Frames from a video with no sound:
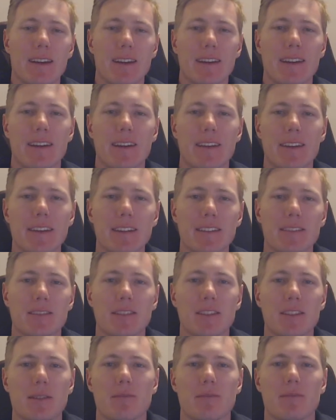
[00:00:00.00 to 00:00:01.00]
Thanks,
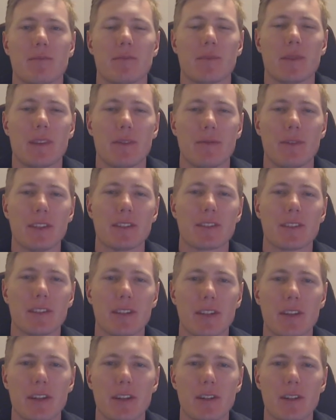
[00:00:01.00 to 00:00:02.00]
team. Vincent
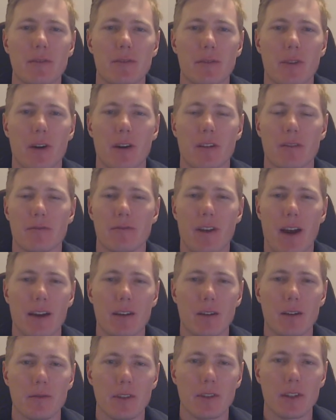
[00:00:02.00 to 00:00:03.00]
here for our final
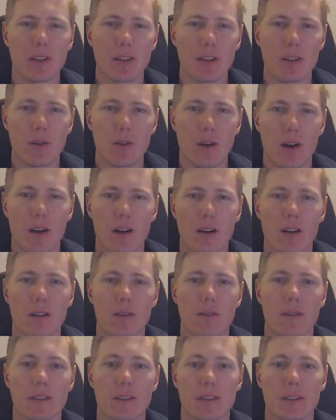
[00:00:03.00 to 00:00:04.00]
video of
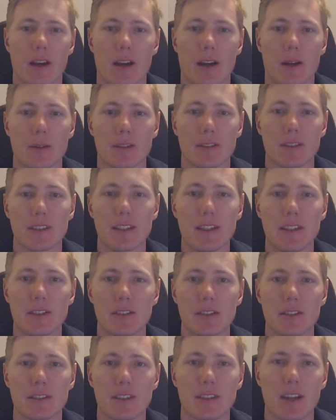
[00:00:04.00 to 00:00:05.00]
our Senior
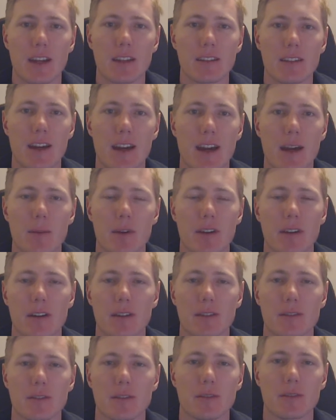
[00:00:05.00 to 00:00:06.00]
Design Lab at
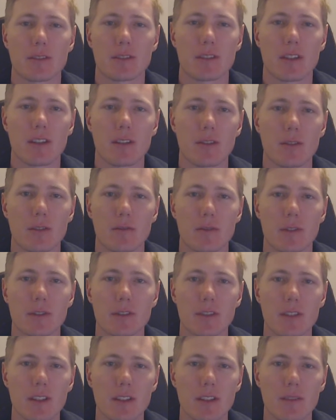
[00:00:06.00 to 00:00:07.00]
Arizona State
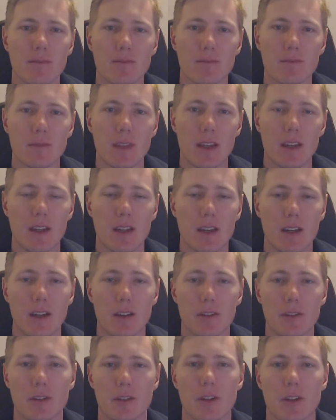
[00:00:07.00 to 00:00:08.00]
University.
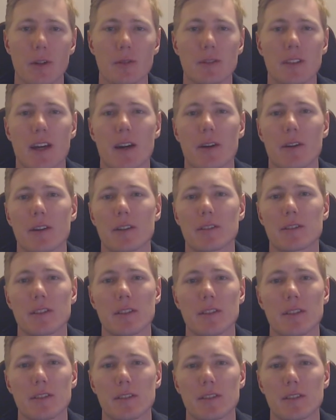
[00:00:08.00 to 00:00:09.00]
To close out our
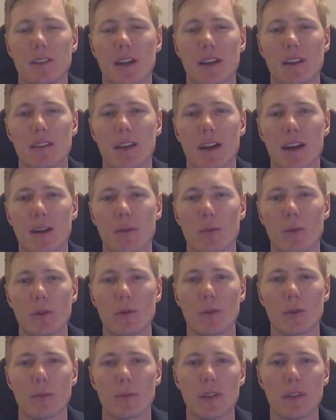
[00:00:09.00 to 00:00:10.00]
Senior Design Lab, we will
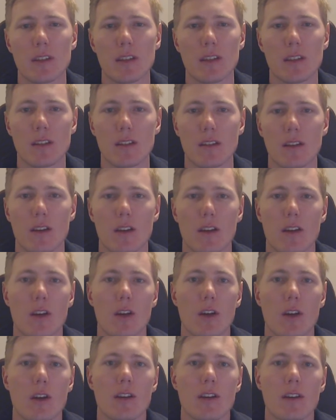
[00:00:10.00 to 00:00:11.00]
be
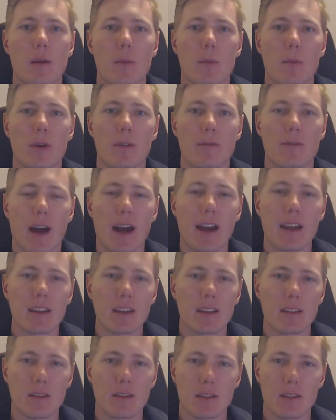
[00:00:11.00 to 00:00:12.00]

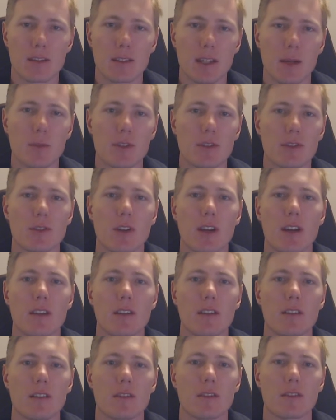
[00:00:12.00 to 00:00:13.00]
providing the
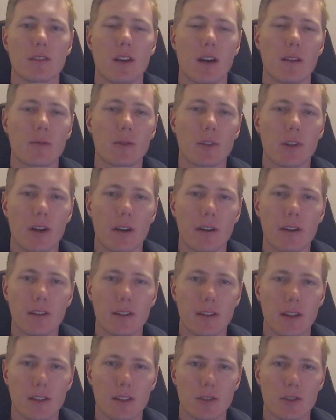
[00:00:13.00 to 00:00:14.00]
demonstrated software
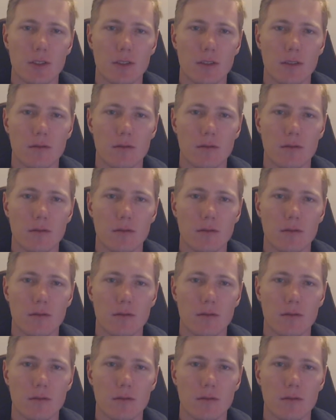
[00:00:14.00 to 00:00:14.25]
architecture